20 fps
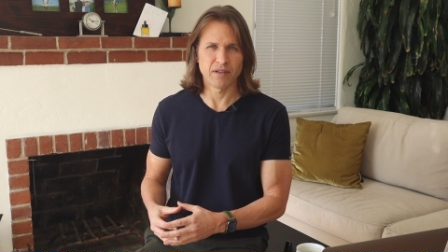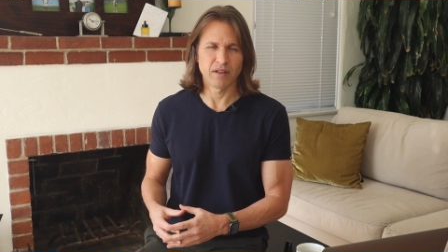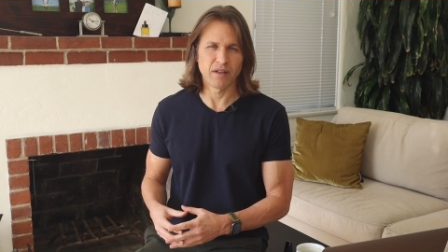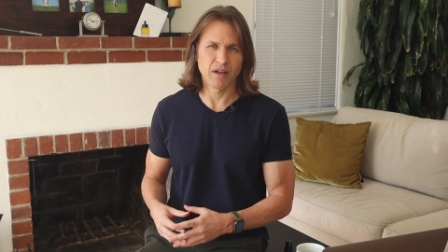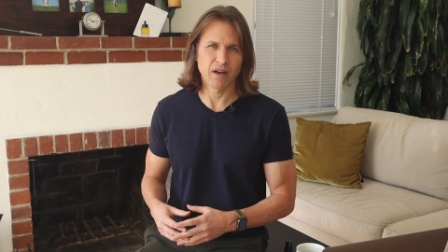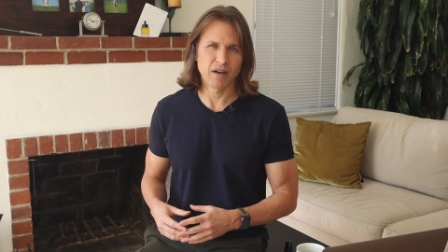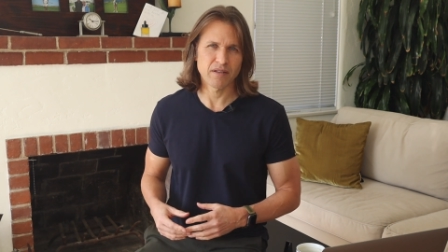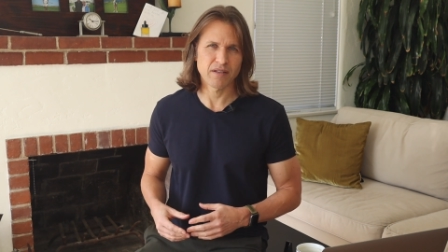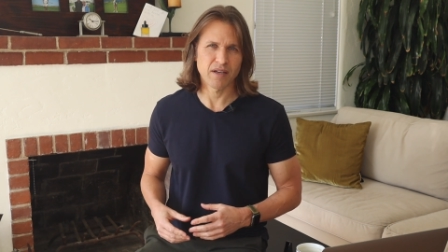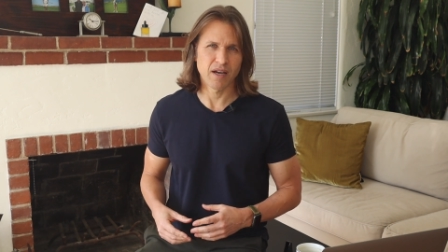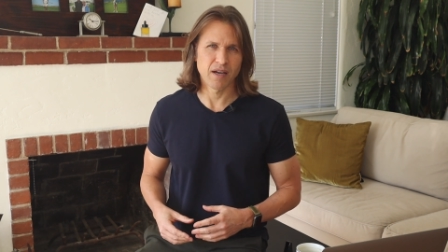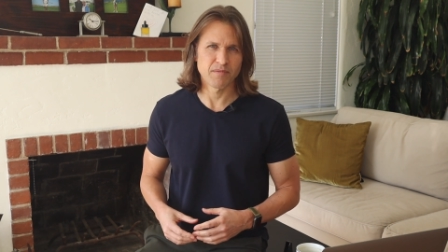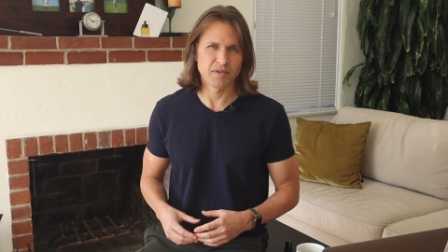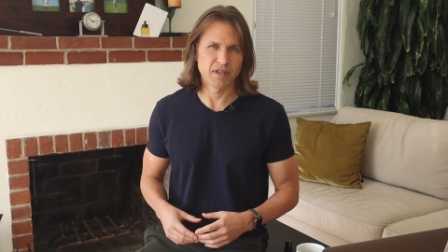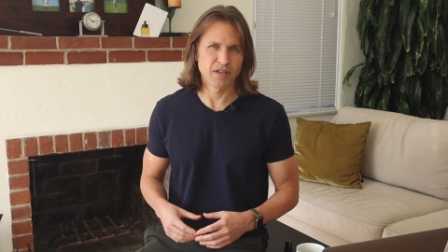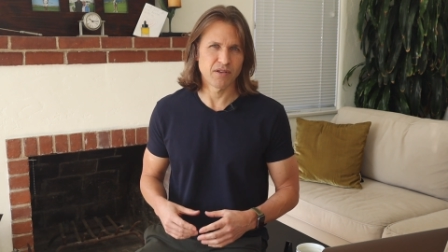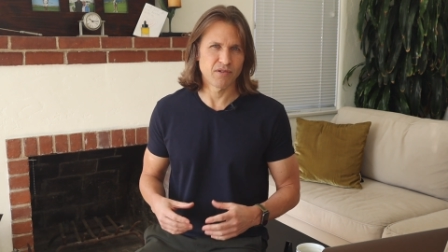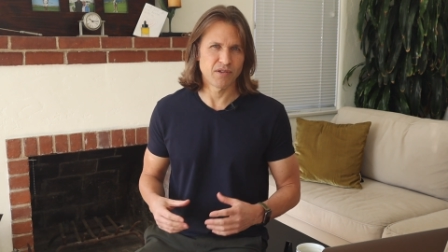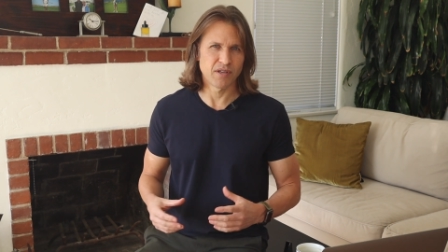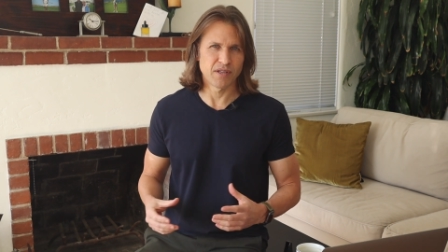A lot of times
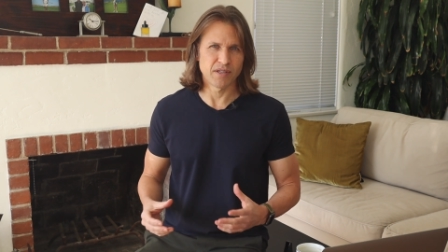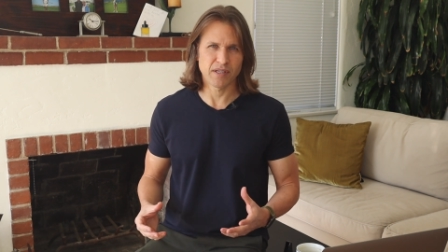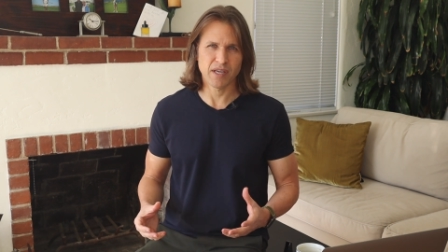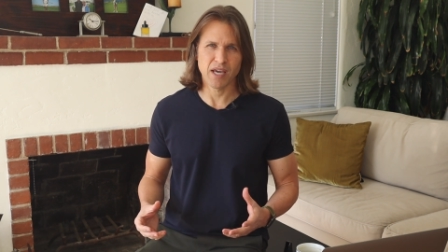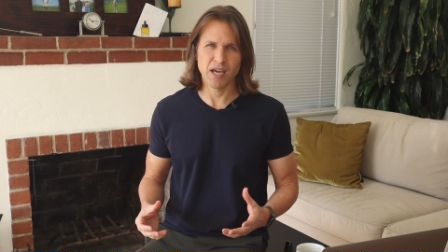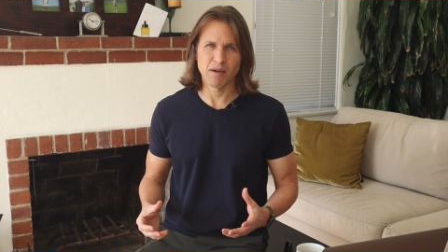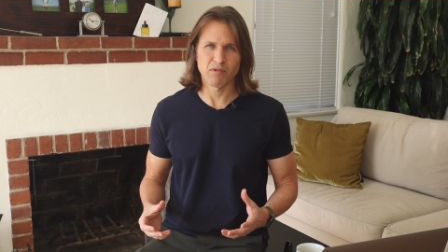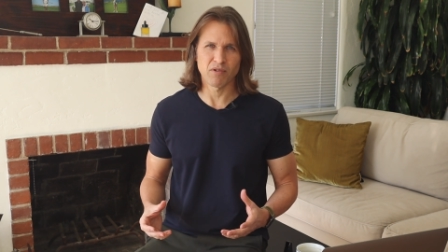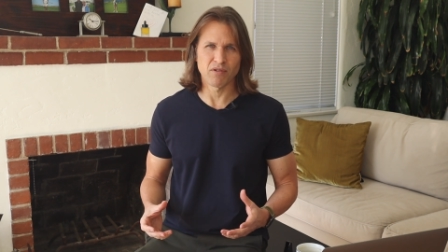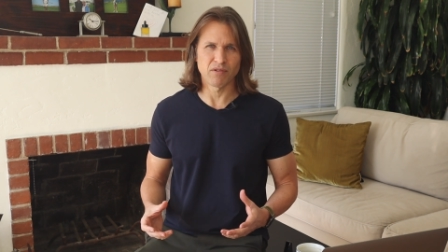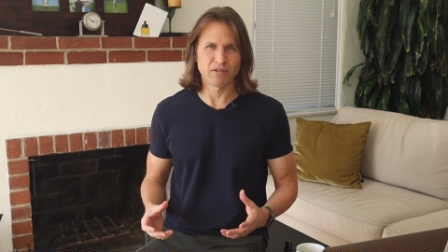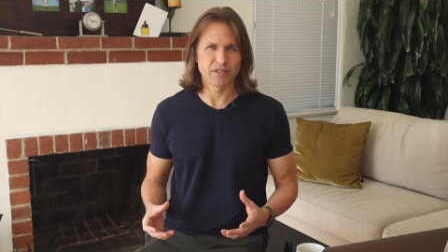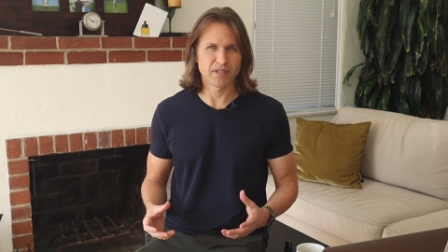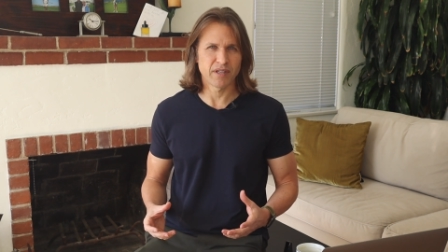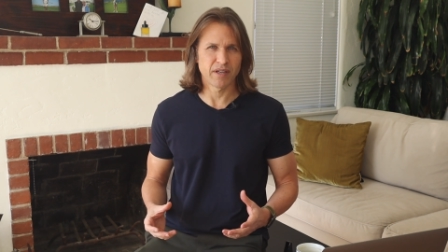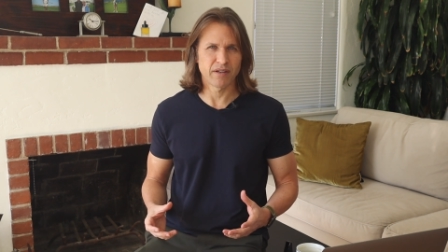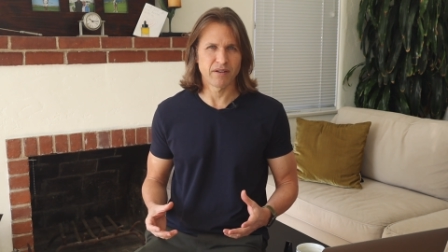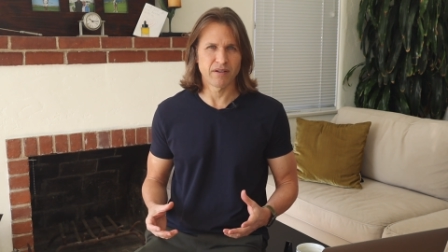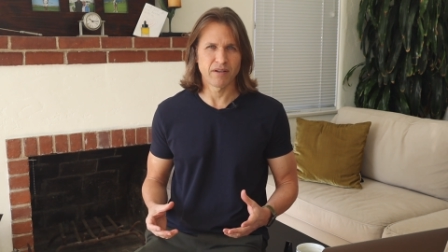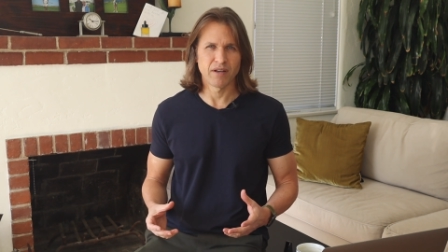they use these chemicals
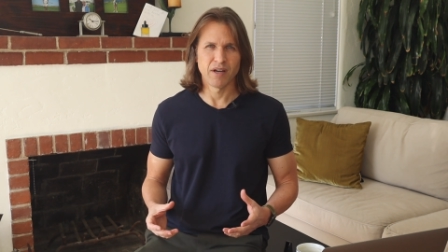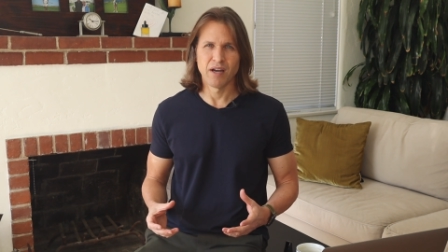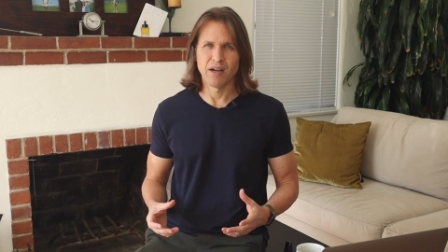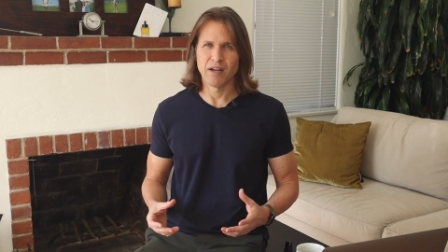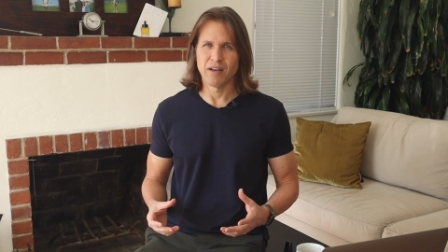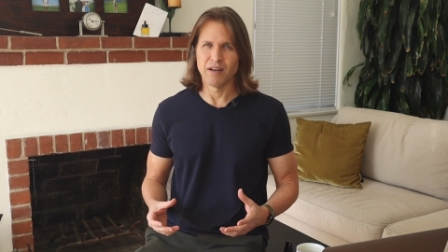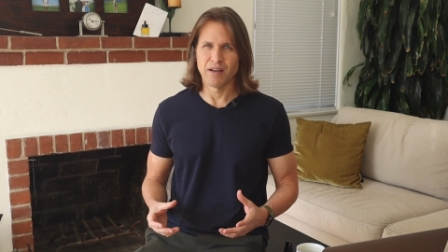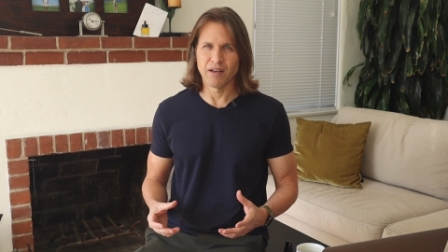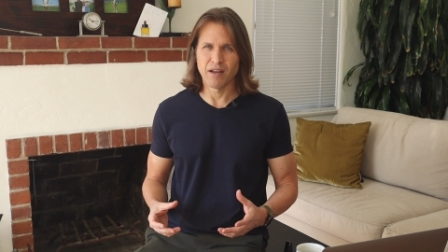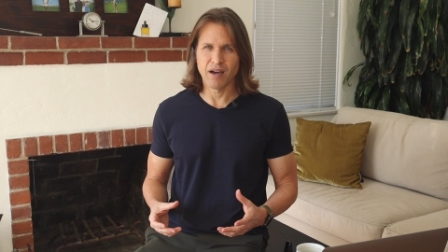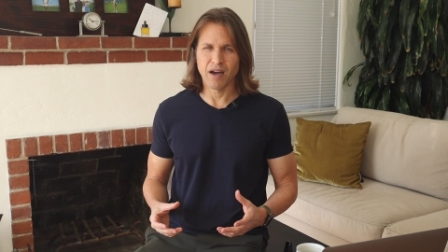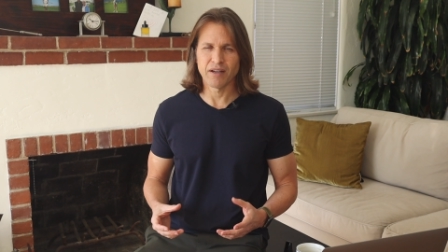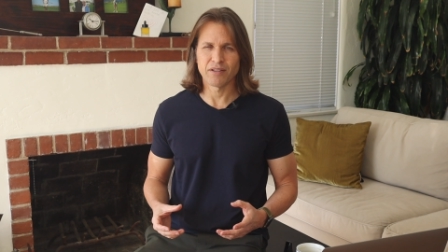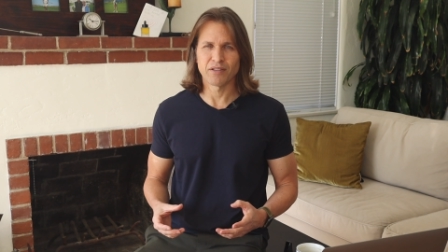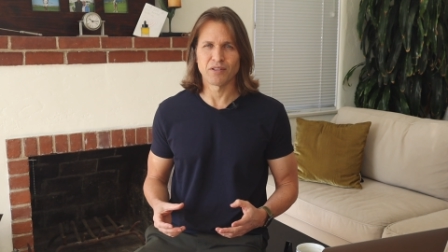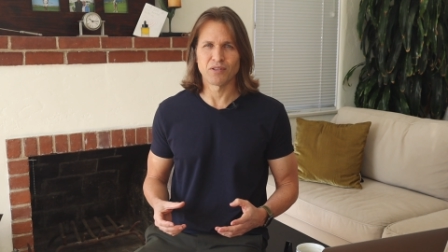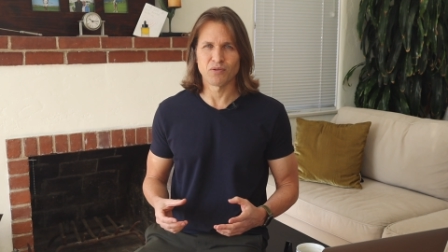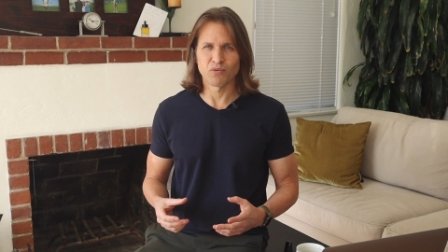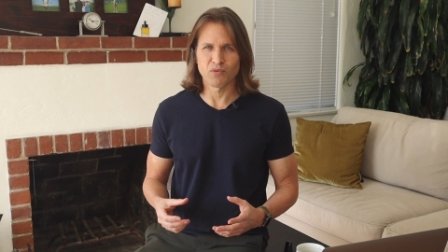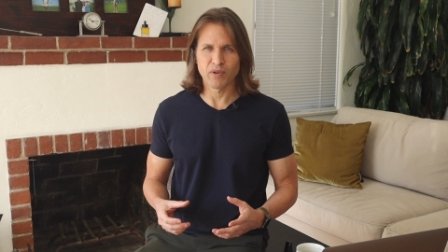that are
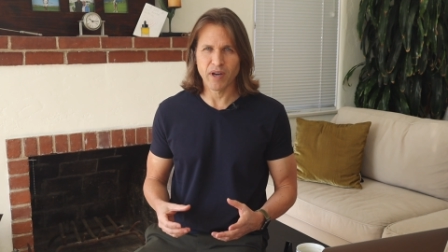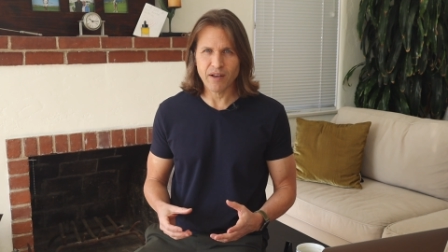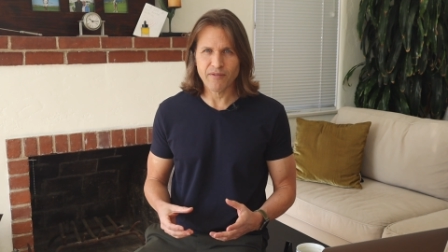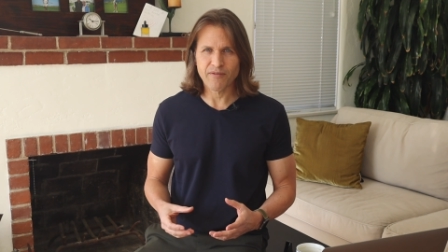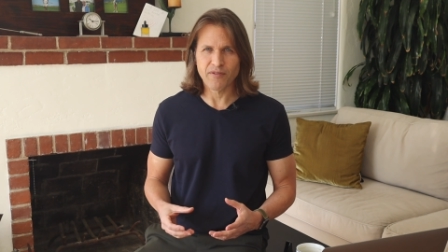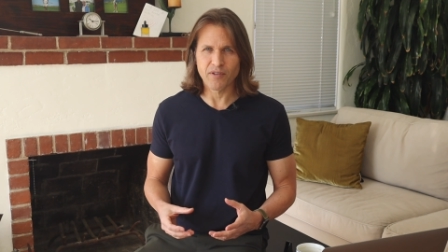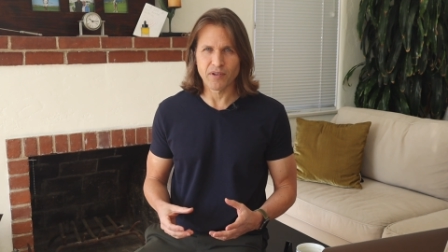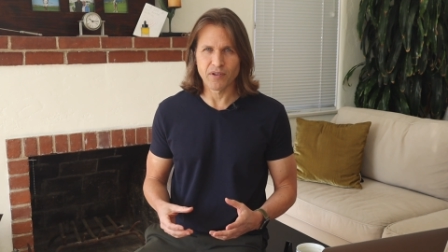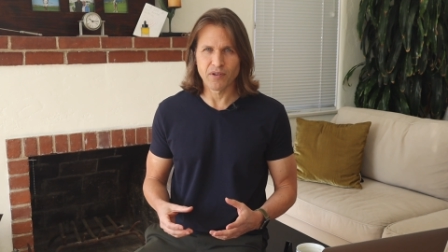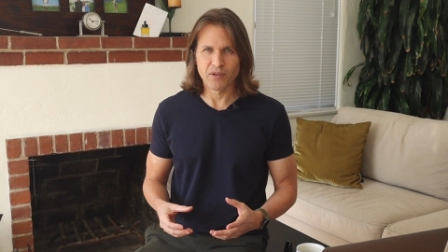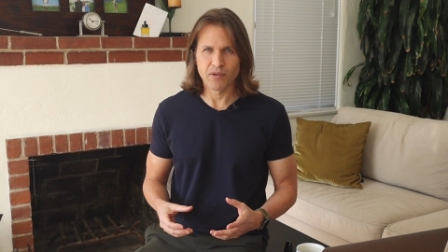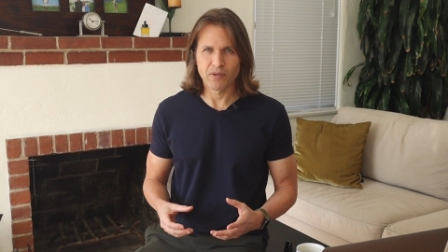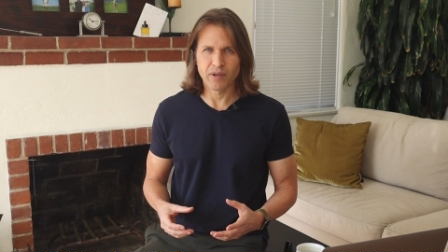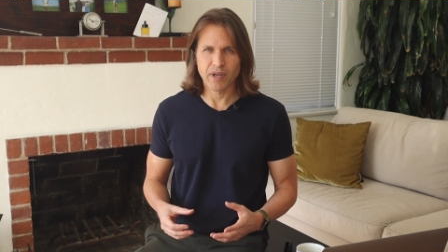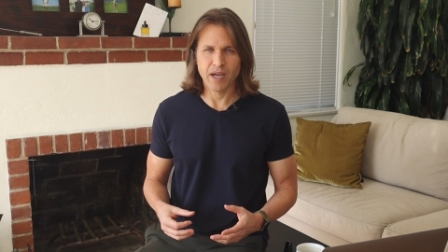not great for you,